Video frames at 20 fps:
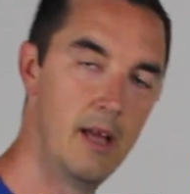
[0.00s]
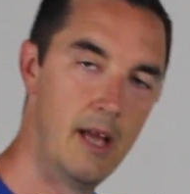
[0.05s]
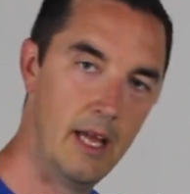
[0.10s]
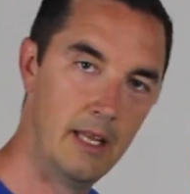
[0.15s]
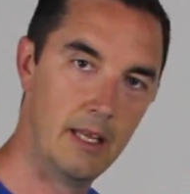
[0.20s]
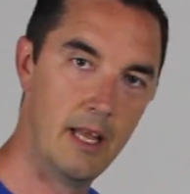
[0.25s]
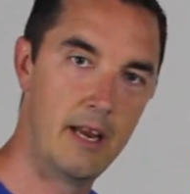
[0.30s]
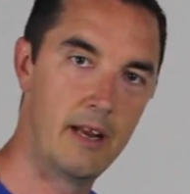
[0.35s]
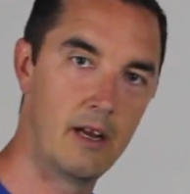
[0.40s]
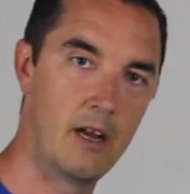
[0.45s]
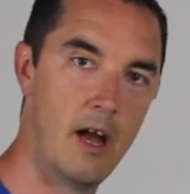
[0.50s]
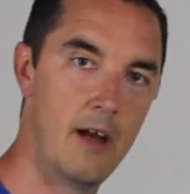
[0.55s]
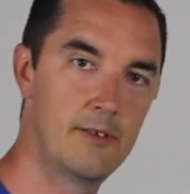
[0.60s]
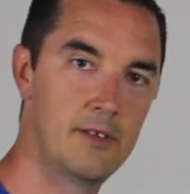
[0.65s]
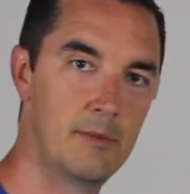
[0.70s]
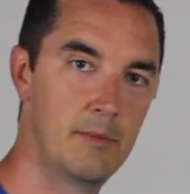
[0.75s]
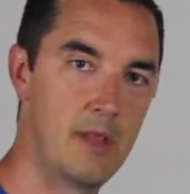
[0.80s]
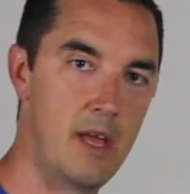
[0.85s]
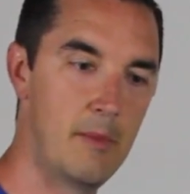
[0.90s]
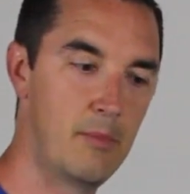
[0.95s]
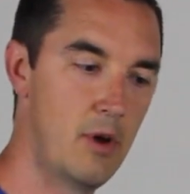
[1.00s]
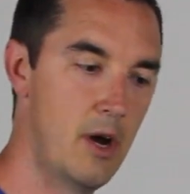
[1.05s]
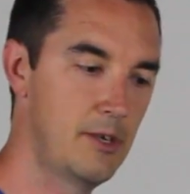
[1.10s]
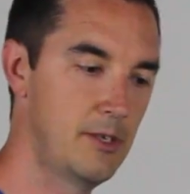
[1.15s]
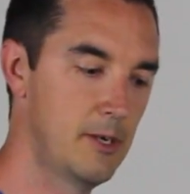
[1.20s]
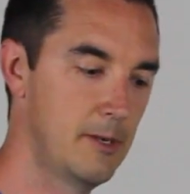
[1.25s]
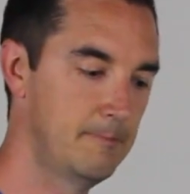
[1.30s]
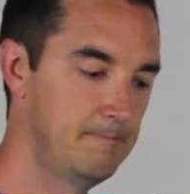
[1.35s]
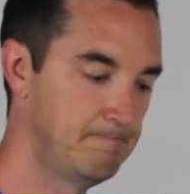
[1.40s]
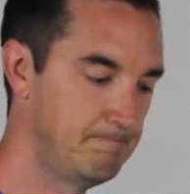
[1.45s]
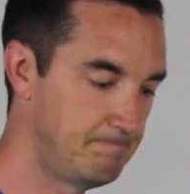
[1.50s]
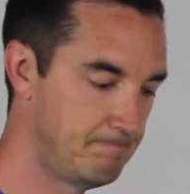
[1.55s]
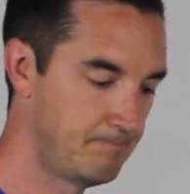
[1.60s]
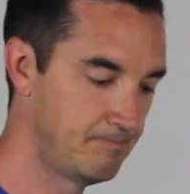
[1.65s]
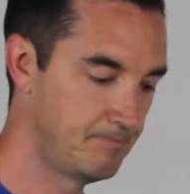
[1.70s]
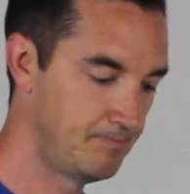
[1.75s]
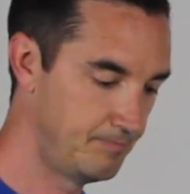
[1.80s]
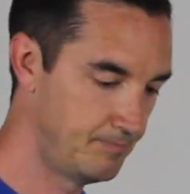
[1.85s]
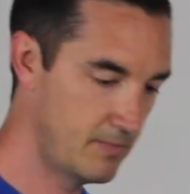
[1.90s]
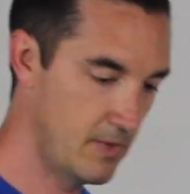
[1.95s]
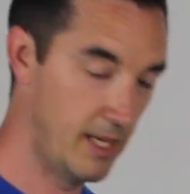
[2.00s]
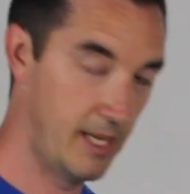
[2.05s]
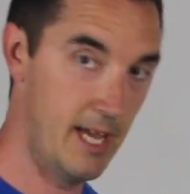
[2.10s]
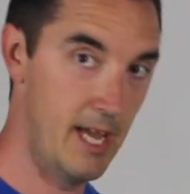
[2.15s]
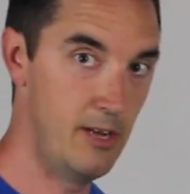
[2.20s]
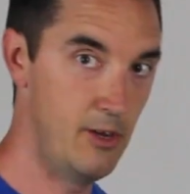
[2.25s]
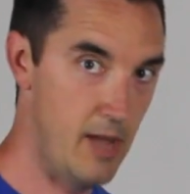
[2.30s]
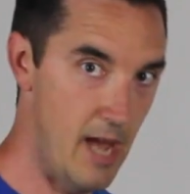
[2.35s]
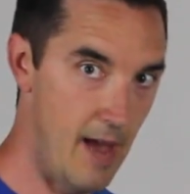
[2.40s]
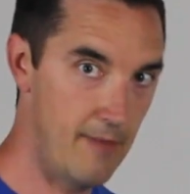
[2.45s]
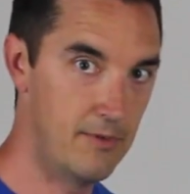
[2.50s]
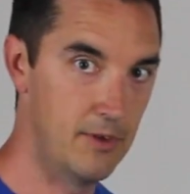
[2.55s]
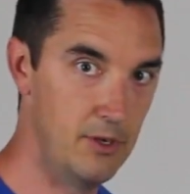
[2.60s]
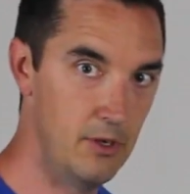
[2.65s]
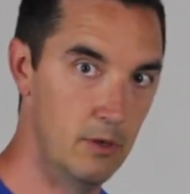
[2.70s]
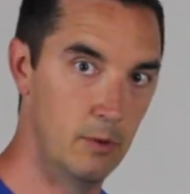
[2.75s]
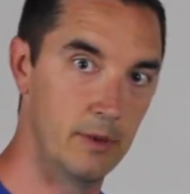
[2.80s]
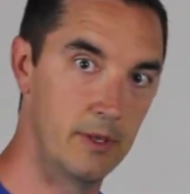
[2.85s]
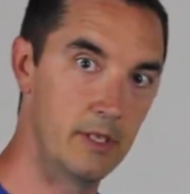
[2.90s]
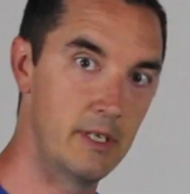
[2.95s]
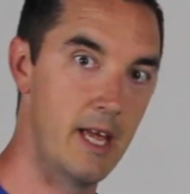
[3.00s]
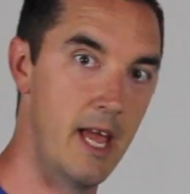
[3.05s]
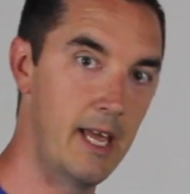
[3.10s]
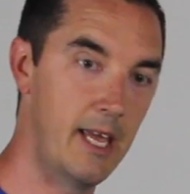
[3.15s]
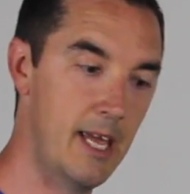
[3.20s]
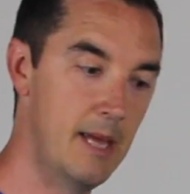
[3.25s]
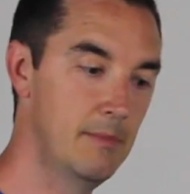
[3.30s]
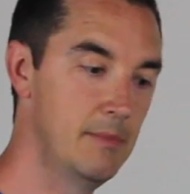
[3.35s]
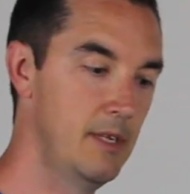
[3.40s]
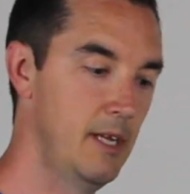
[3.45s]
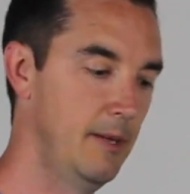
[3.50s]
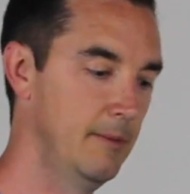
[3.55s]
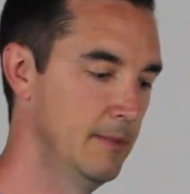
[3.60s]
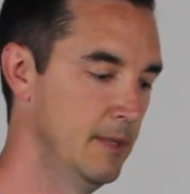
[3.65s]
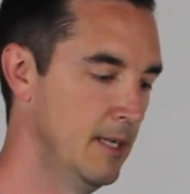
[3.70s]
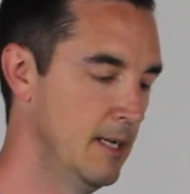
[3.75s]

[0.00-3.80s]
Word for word: and letting off some of that pressure. Again, you have to do it with the tank empty.